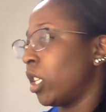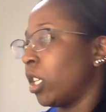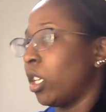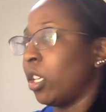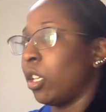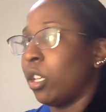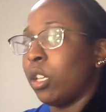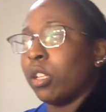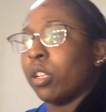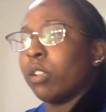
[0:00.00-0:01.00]
And
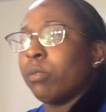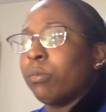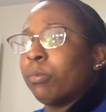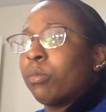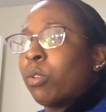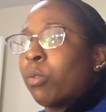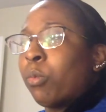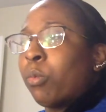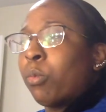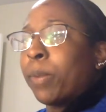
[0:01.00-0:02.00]
I don't know
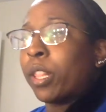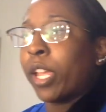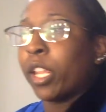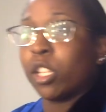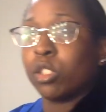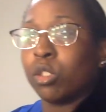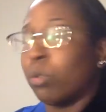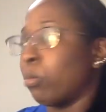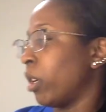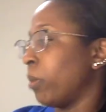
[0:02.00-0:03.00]
why my light is so
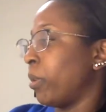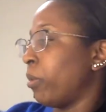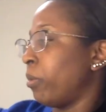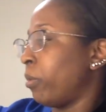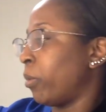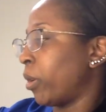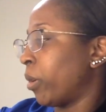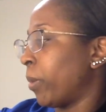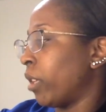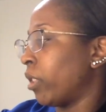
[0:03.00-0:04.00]
bright, but we'll worry
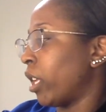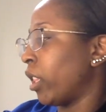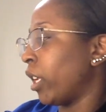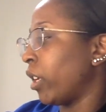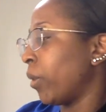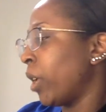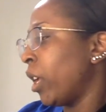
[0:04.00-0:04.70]
about that later.